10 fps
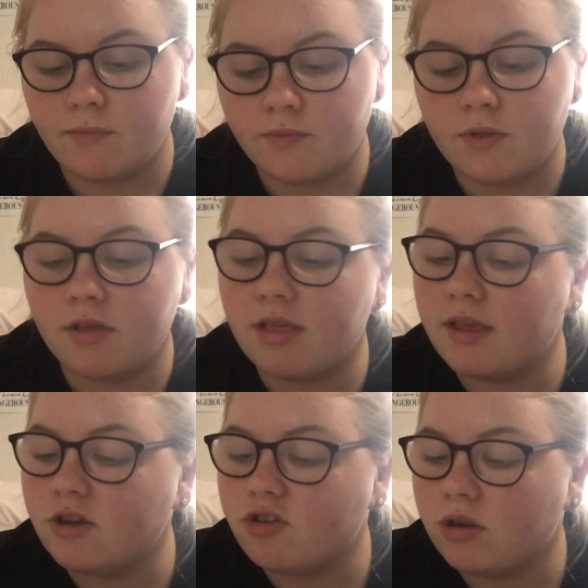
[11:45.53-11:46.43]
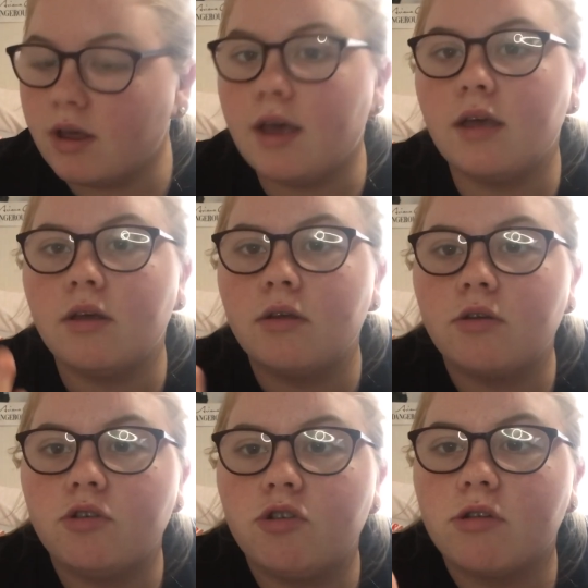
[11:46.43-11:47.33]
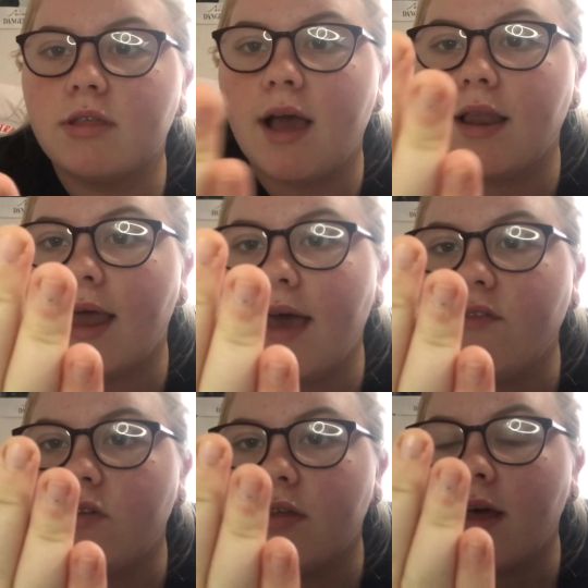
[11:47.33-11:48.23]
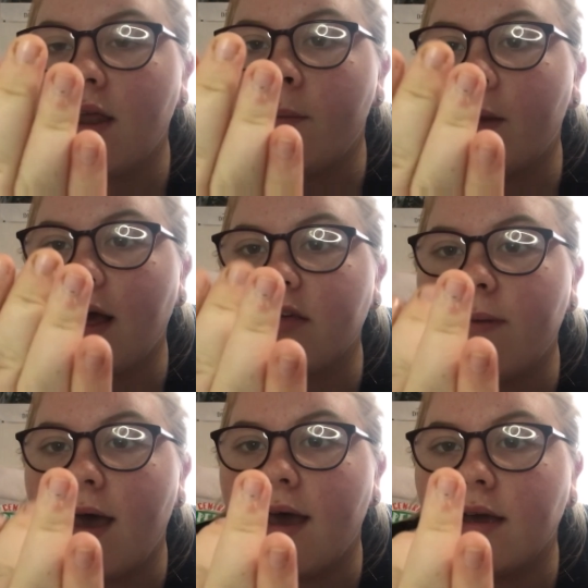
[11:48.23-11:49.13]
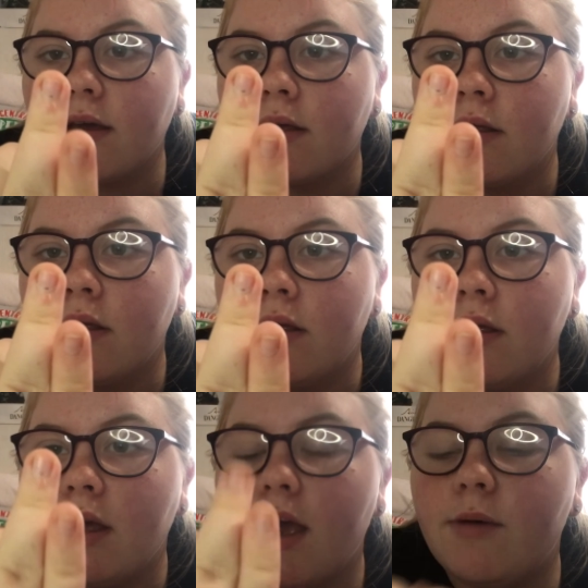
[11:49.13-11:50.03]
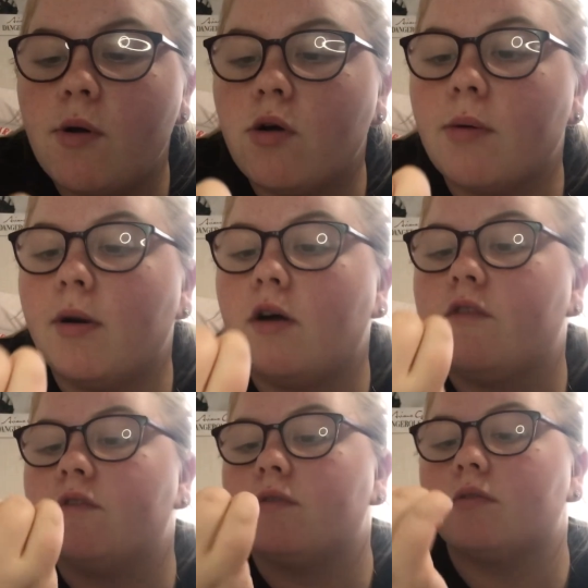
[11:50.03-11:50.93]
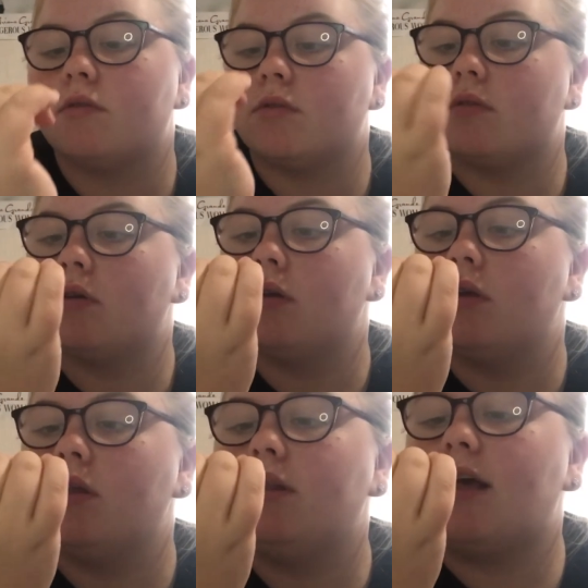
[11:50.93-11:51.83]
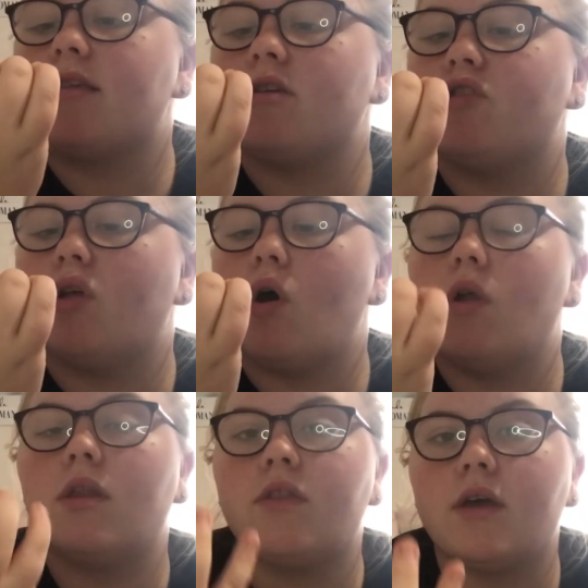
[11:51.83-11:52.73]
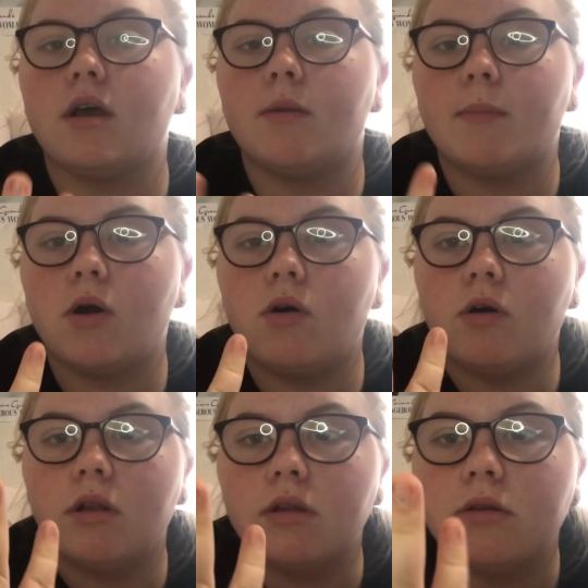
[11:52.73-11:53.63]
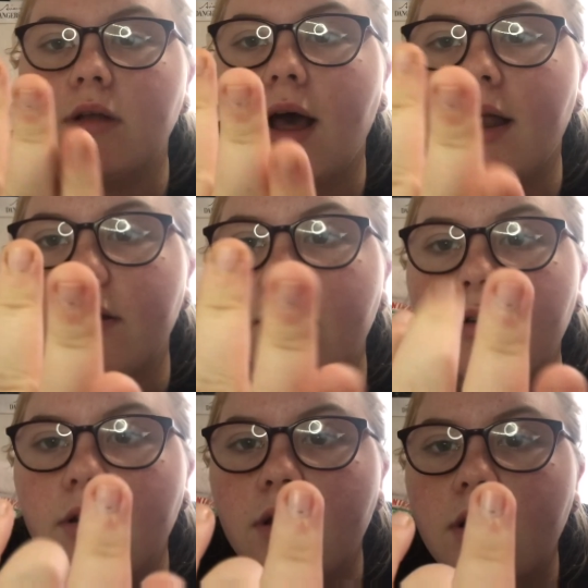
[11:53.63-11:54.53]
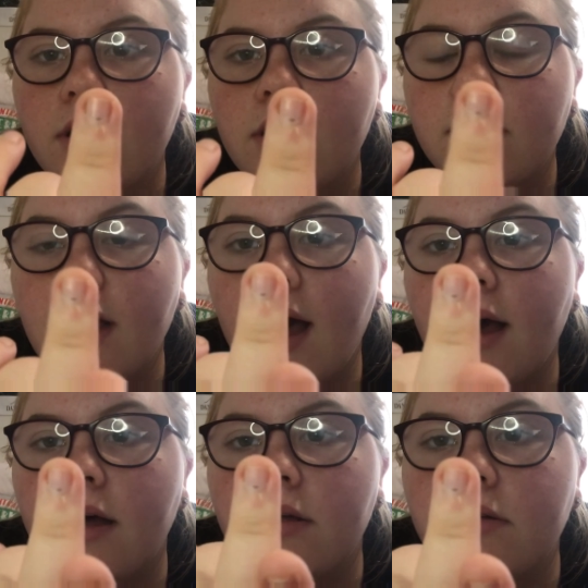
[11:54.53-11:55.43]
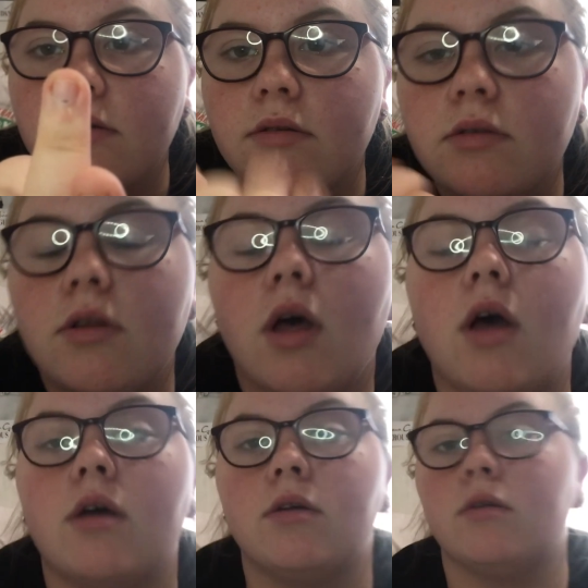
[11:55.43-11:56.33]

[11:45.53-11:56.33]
There's literally just that left. It's that little black speck. It won't come off. That's literally the only thing on my whole hand. That there.